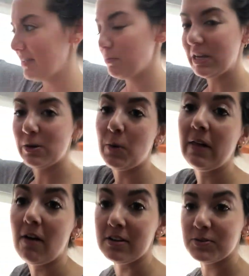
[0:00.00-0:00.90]
I'm making
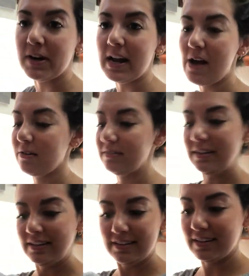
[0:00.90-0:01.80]
weight loss right now.
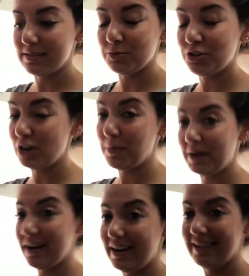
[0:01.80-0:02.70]
Got some
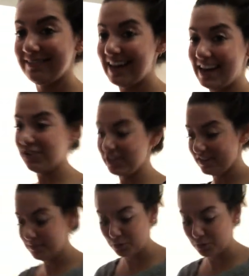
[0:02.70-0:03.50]
strawberry action